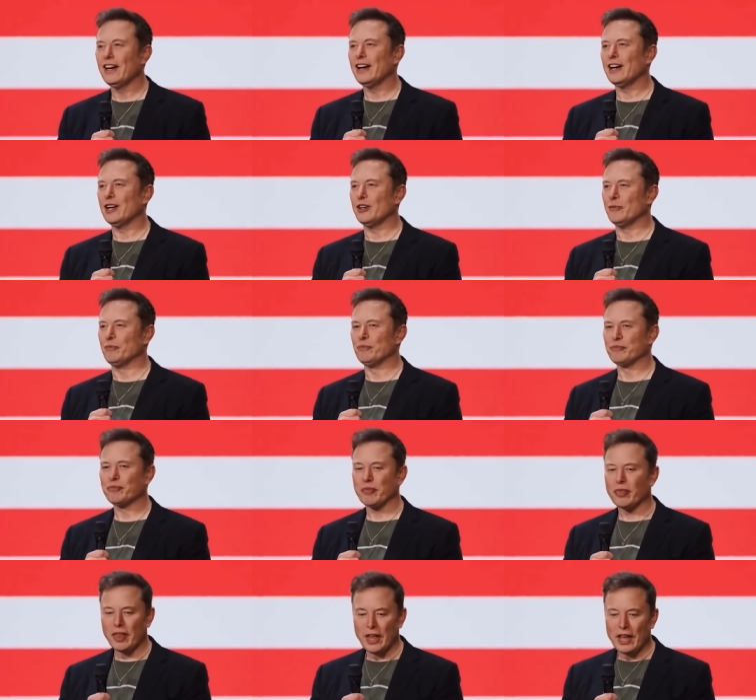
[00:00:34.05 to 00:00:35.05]
Um,
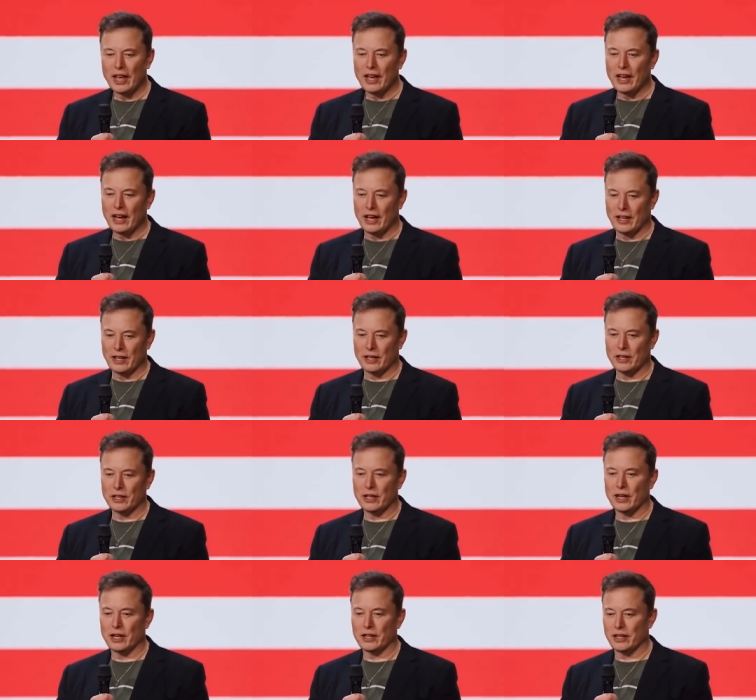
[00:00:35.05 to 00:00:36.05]
and, and,
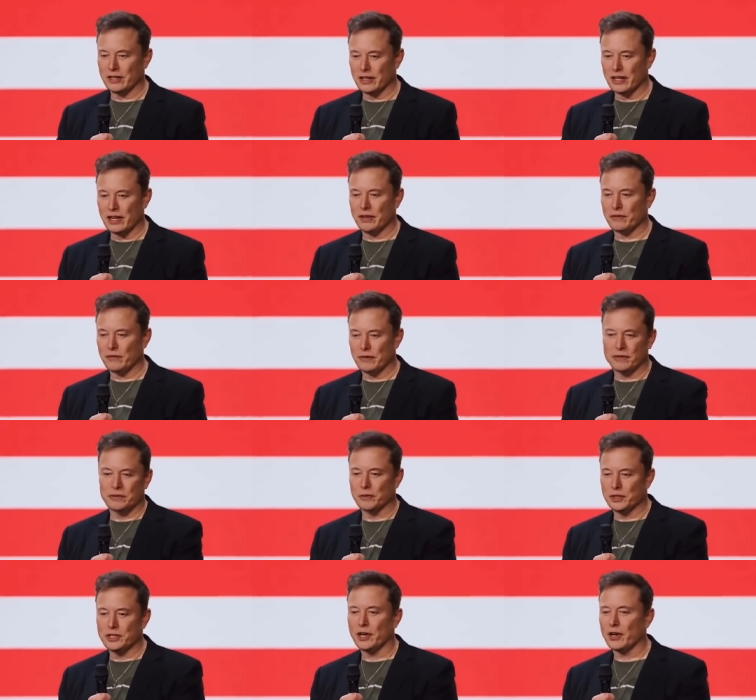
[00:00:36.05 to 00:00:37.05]
then, like, then I,
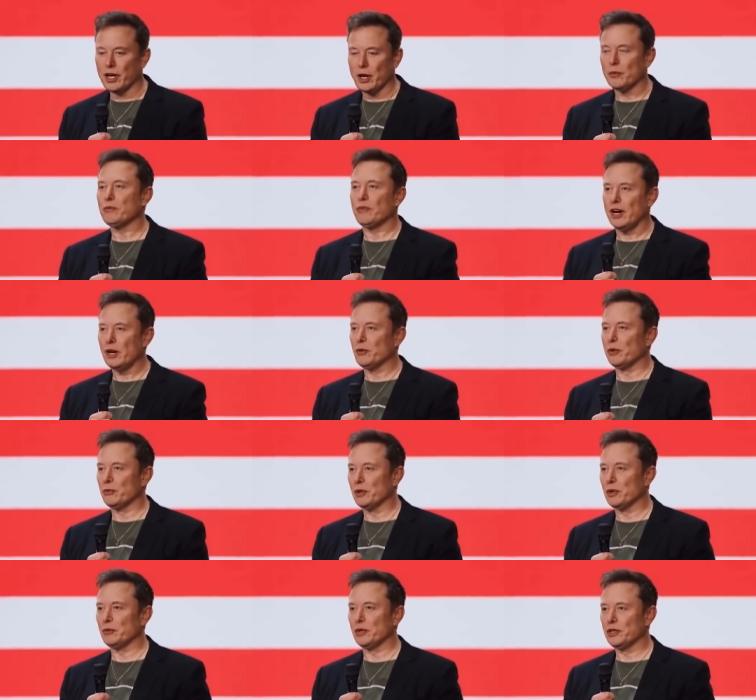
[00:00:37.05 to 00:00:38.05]
we said, okay, fine, we'll,
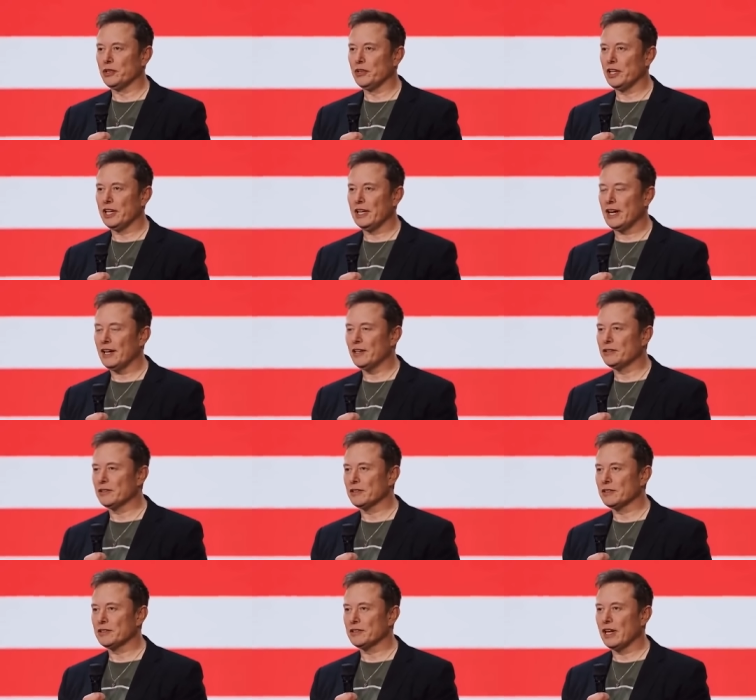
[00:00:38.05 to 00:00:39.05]
we'll, we'll, do the
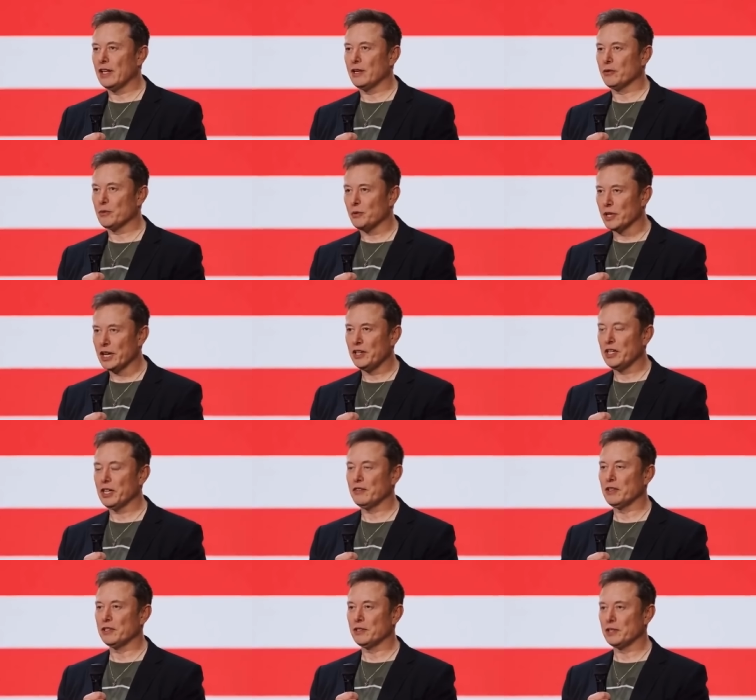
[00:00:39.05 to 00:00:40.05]
analysis. And then, well, can you
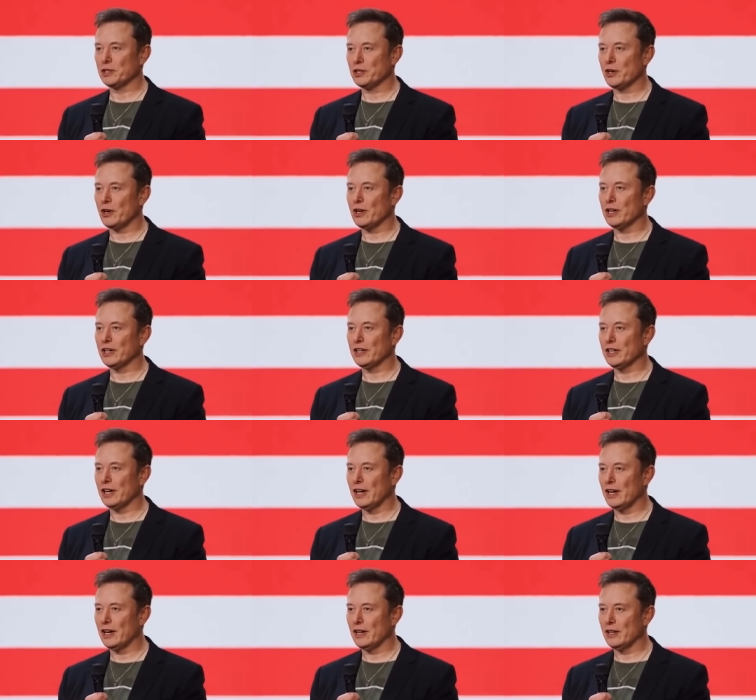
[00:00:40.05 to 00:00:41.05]
give us the shark
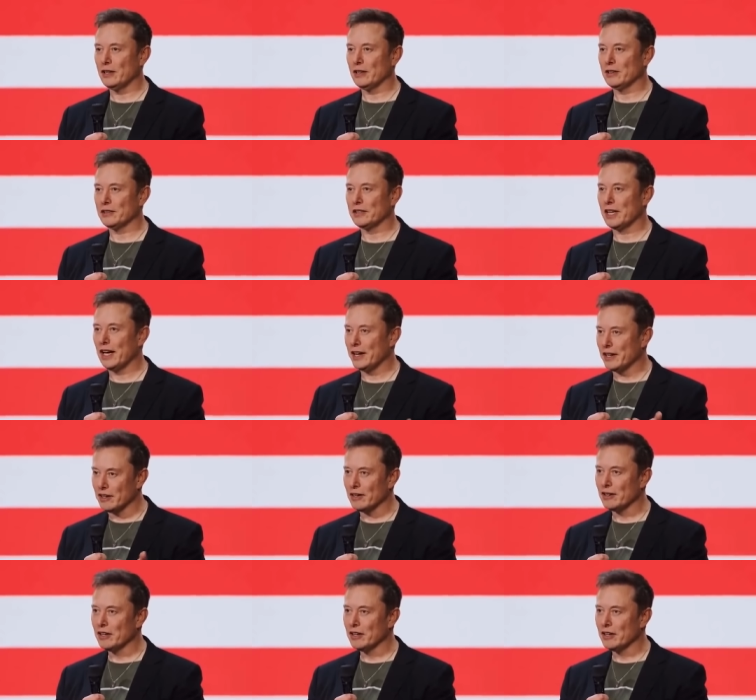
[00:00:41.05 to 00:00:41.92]
uh, data?